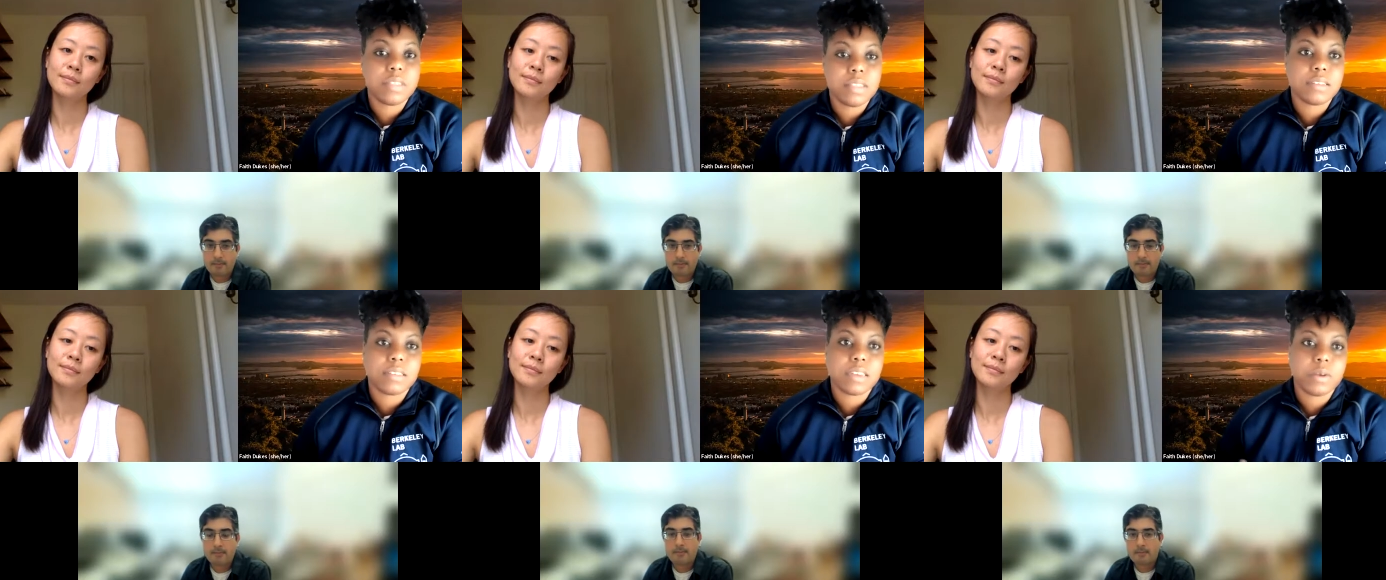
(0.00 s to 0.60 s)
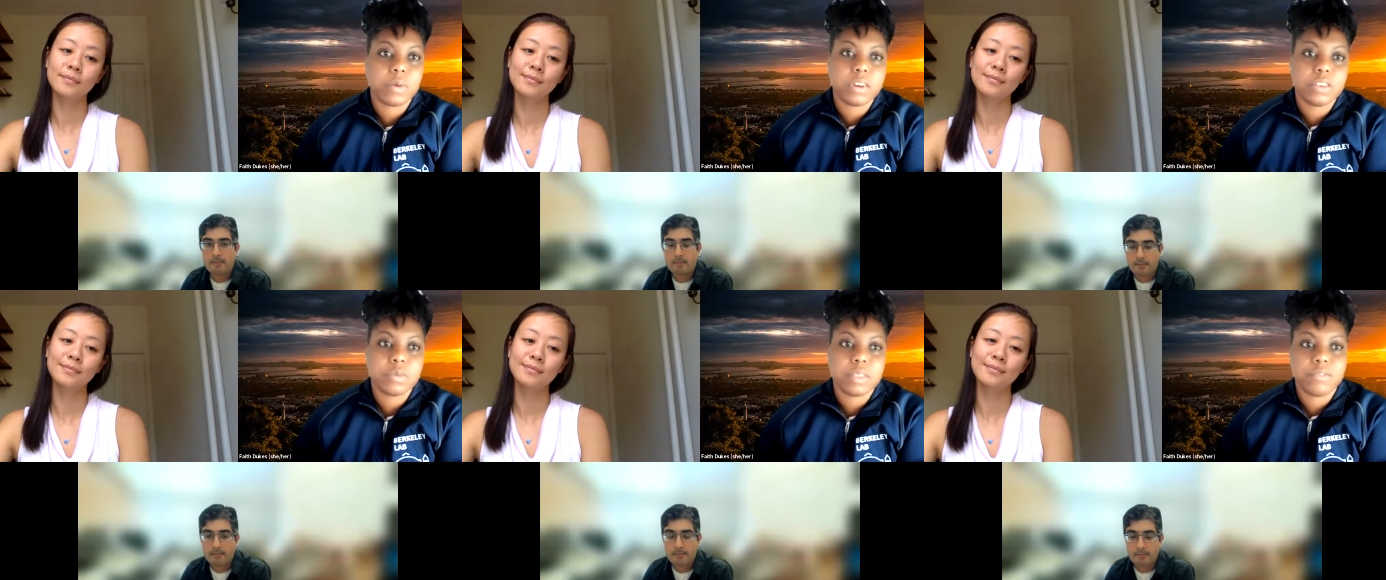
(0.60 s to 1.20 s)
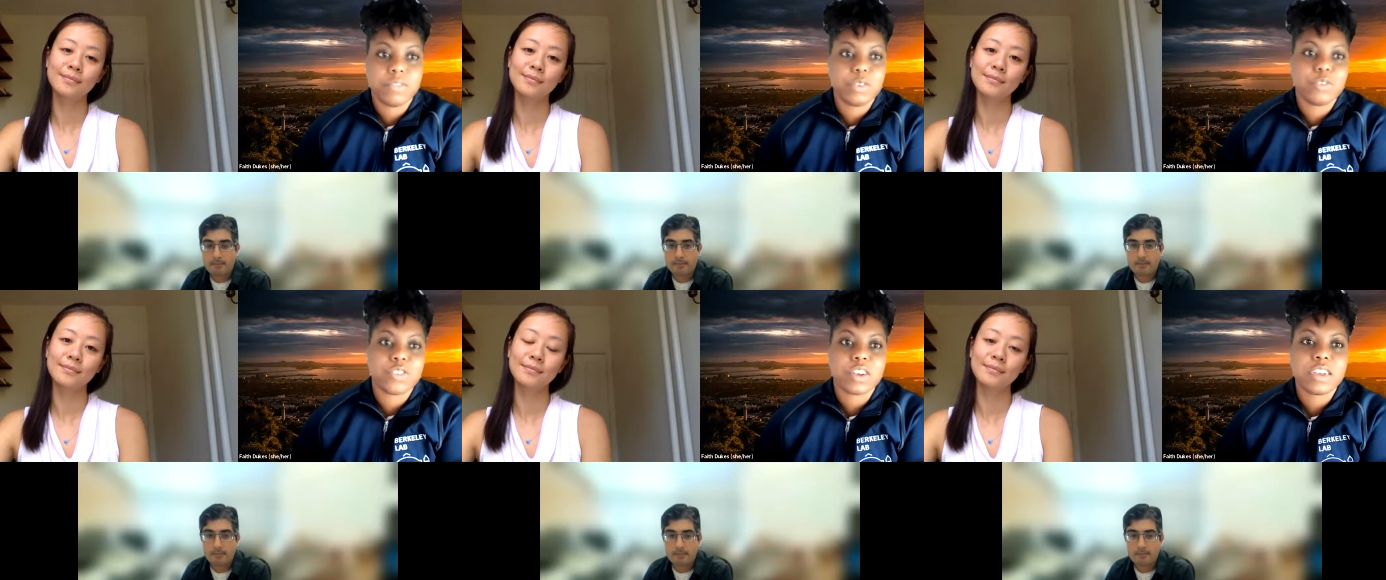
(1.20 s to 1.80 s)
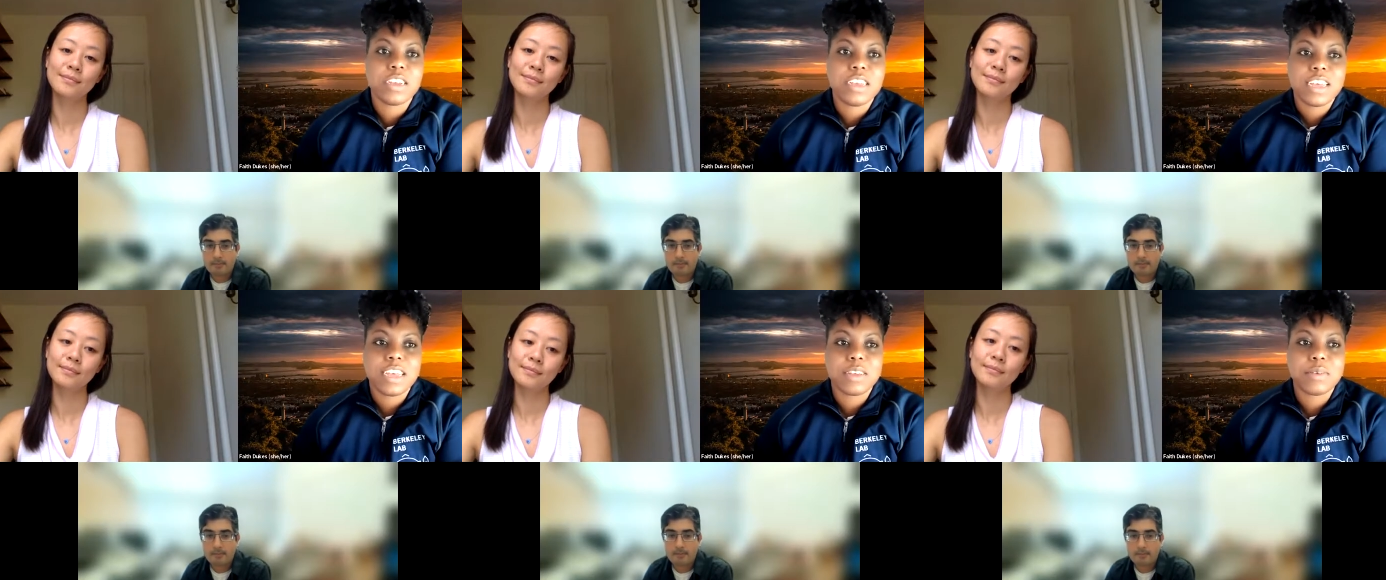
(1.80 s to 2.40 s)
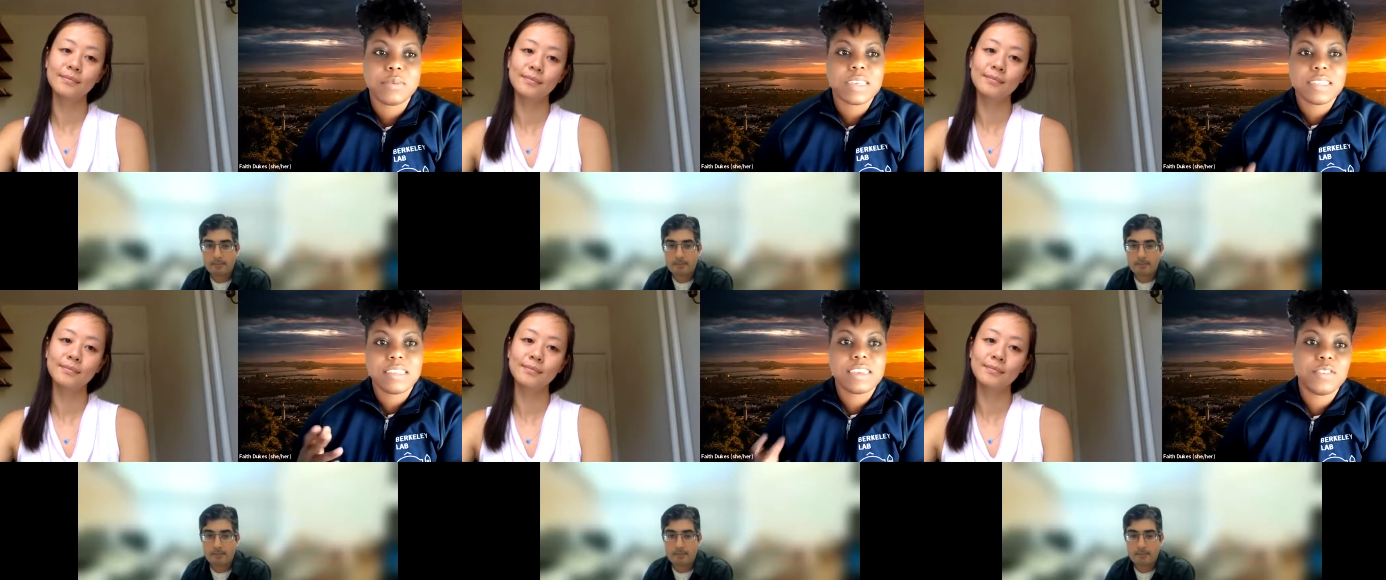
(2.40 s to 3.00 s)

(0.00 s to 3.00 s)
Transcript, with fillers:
Speaker 1: the things that I want to do in the future? Keji,